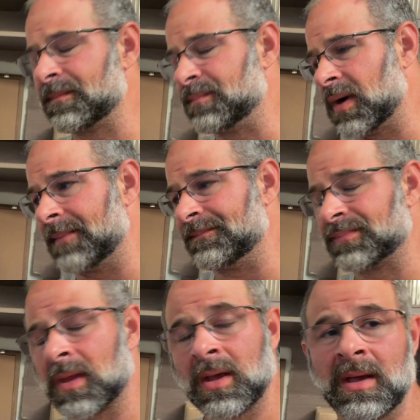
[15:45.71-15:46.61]

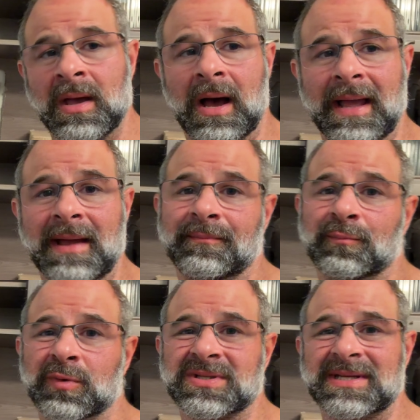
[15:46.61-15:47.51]
But again,
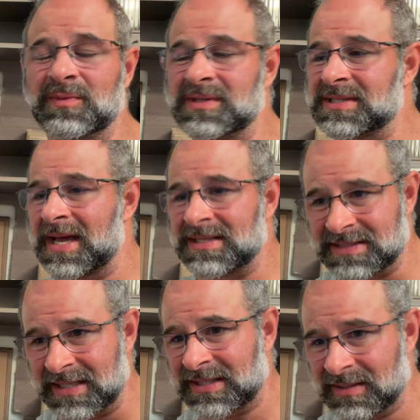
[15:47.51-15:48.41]
we'll see. We just got to
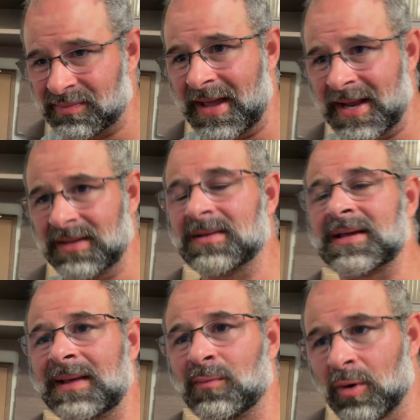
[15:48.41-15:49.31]
stick to the plan,
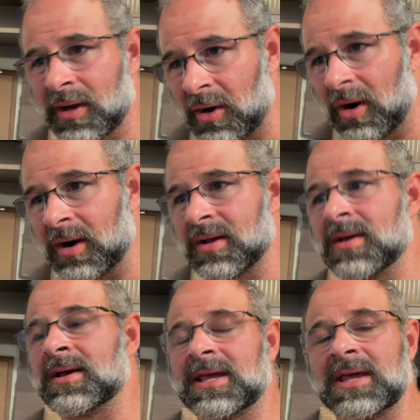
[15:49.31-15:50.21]
keep working hard,
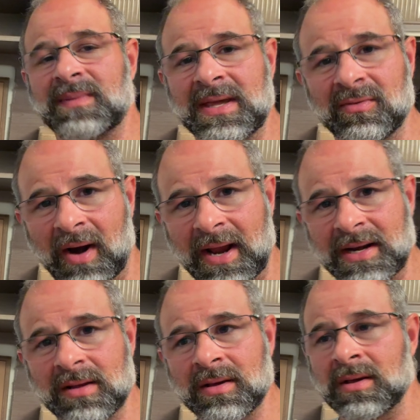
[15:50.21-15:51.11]
keep eating right,